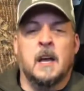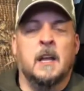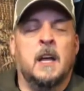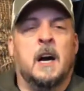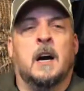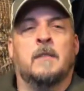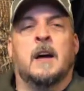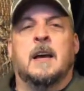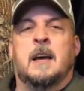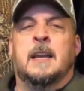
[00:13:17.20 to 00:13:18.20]

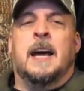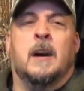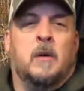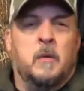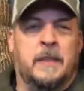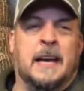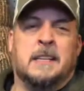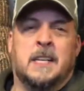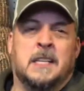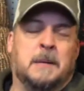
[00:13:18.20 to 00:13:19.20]
now with that
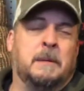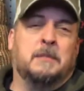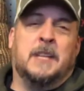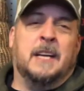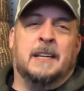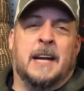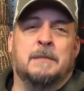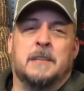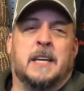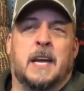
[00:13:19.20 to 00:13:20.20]
said, some people think
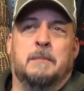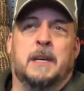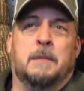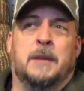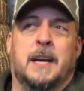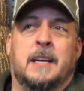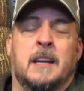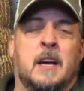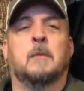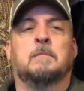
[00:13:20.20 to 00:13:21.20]
gameness can't be obtained
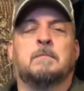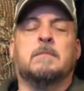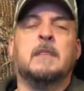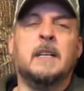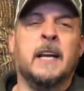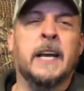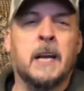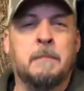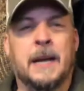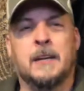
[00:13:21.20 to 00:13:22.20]
in a
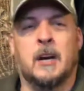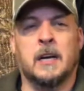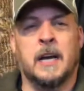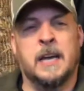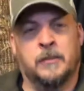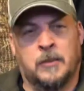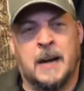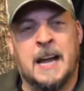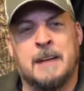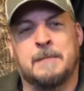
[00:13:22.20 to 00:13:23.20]
band dog. And so I
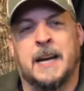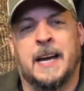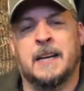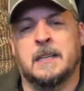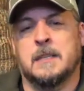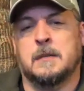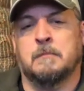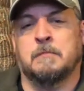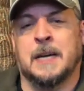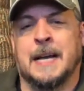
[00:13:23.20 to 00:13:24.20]
have my haters,
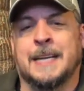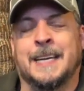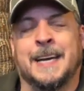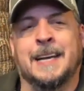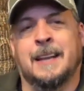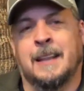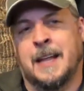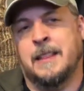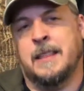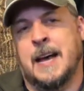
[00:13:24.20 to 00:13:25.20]
but I can't
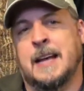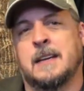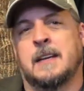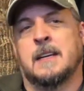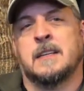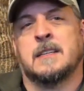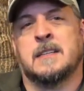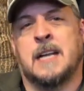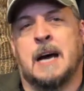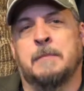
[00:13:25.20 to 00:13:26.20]
let that
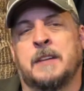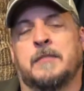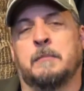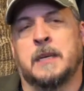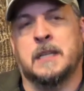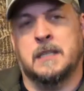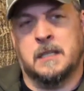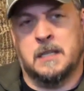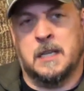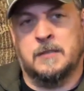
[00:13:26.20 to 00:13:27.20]
stop me from being
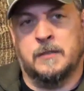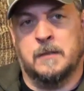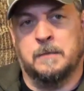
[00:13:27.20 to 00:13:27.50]
successful.